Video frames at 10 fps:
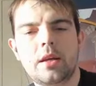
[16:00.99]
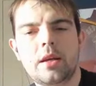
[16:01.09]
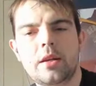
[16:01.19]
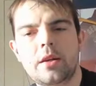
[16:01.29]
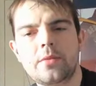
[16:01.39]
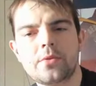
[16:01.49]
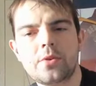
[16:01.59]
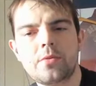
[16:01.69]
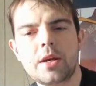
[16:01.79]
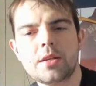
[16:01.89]
in an
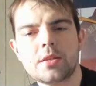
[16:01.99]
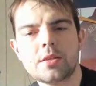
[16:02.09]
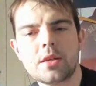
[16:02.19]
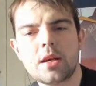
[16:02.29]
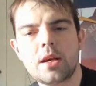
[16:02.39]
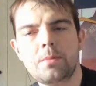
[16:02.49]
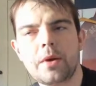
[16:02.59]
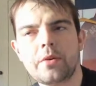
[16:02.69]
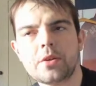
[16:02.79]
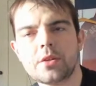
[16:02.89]
F2 race, he
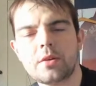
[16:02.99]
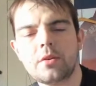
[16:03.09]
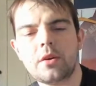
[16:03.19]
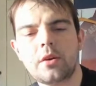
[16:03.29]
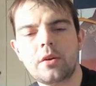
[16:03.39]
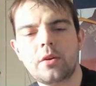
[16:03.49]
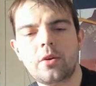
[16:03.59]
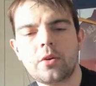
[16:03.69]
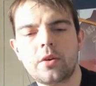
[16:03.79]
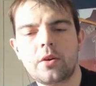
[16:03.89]
perished at
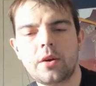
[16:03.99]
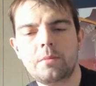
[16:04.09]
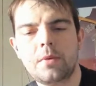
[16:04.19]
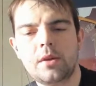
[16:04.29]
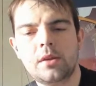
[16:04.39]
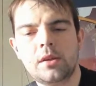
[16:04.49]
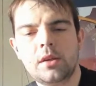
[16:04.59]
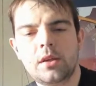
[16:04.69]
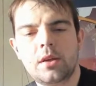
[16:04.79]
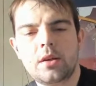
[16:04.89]
Hockenheim,
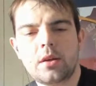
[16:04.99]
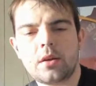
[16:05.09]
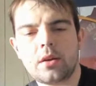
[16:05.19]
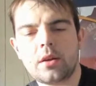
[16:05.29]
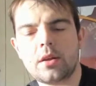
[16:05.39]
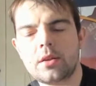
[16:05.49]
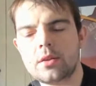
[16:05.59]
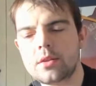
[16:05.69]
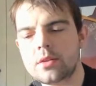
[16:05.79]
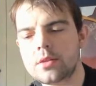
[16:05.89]

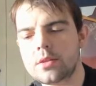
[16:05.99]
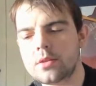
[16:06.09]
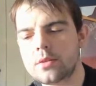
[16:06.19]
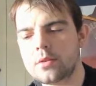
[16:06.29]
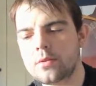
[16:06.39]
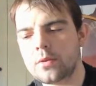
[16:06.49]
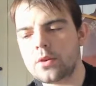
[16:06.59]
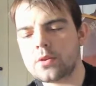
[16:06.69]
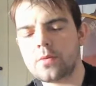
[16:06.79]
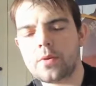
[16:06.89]
and
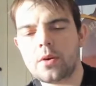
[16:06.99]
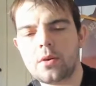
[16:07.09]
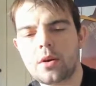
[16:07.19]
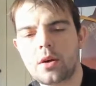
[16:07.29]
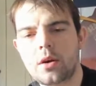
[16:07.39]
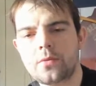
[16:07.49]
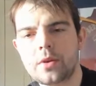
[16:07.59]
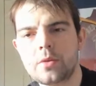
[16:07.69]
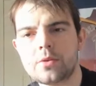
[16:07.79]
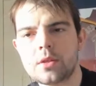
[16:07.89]
because of I
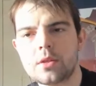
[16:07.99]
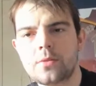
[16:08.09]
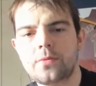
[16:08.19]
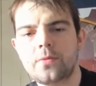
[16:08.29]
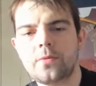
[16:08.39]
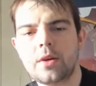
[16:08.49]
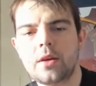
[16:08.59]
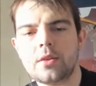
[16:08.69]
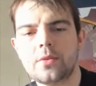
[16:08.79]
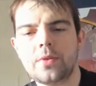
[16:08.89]
think it was the
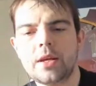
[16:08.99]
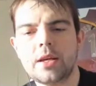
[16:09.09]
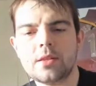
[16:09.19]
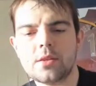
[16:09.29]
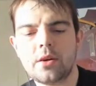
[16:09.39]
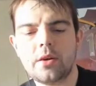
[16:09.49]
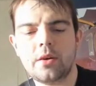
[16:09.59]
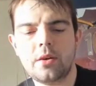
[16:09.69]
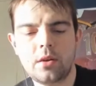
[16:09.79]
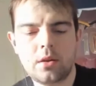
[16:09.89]
deflating tire.
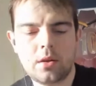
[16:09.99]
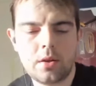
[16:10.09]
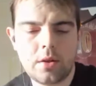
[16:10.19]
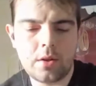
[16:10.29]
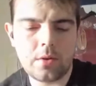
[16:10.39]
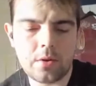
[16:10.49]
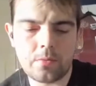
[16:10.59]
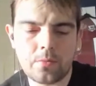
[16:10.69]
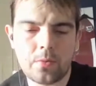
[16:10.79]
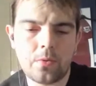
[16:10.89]

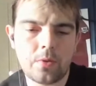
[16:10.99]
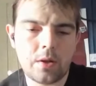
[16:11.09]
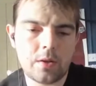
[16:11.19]
Well,